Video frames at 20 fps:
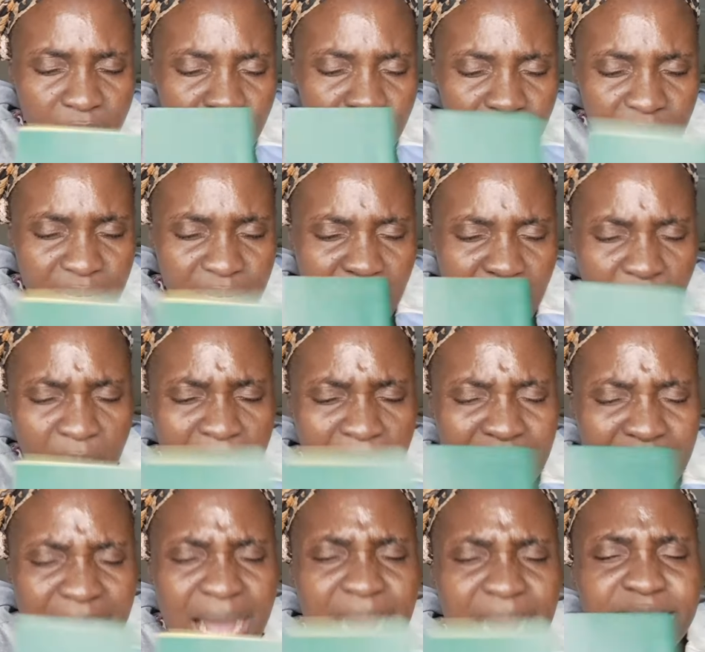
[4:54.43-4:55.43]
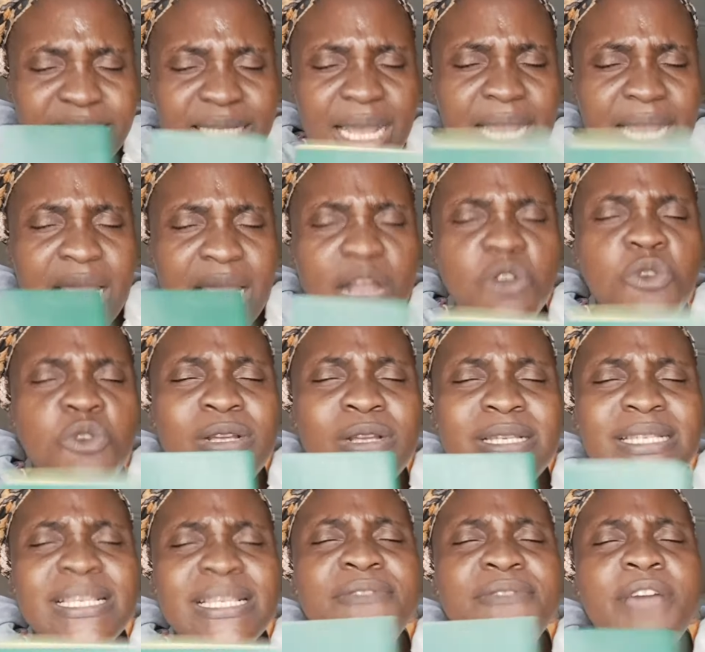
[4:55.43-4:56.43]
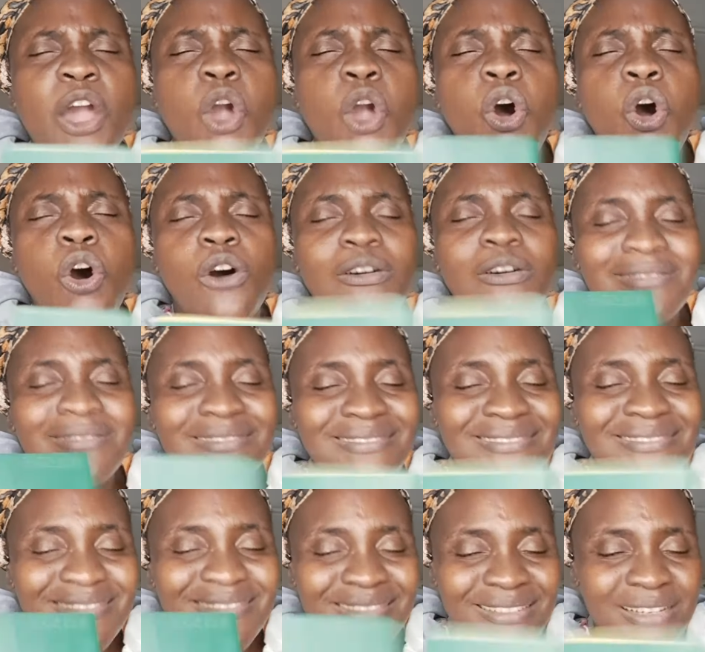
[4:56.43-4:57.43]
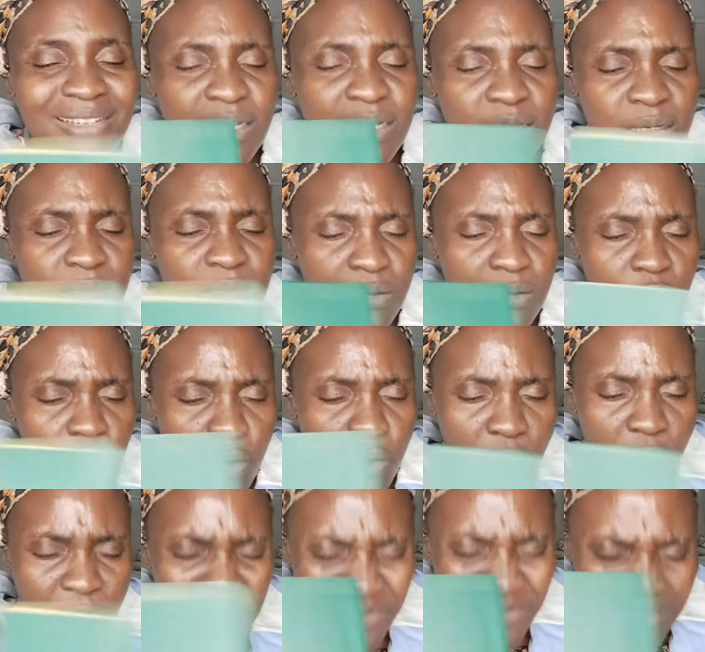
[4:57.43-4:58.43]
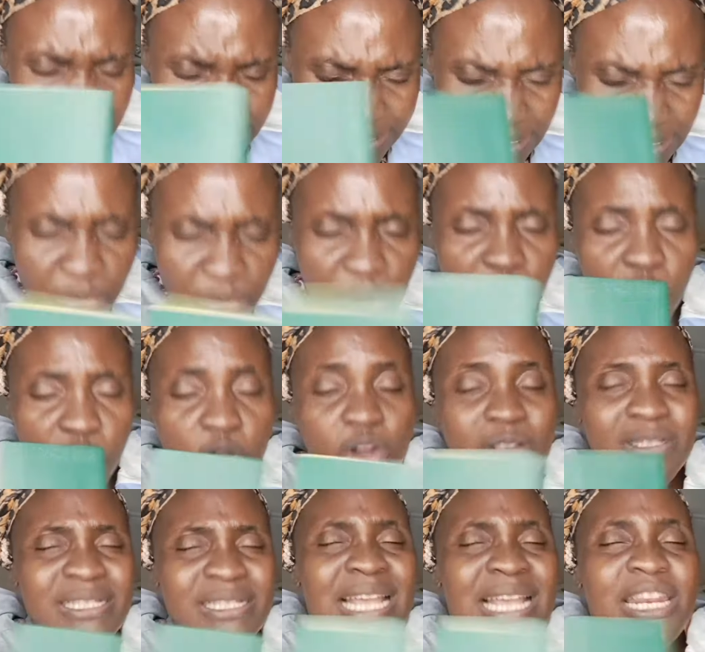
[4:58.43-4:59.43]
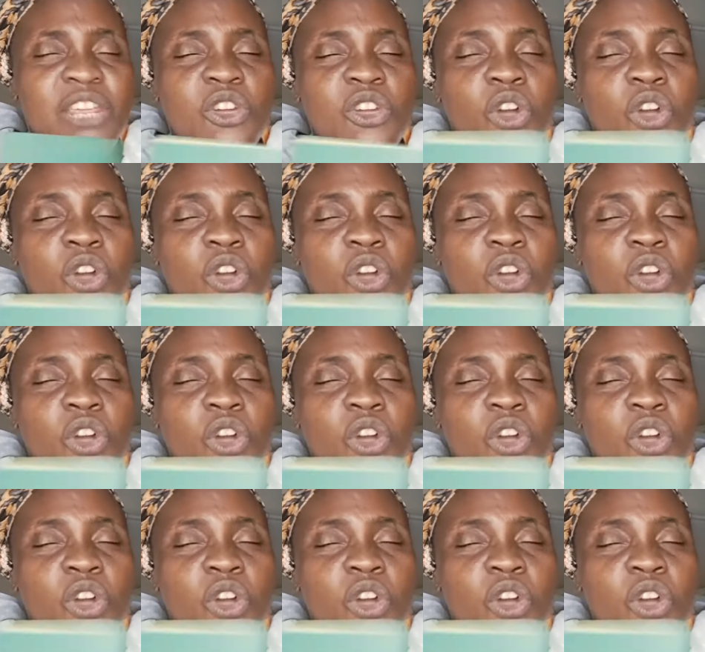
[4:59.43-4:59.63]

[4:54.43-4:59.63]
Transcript: Thou art tired. You receive a call of testimony concerning your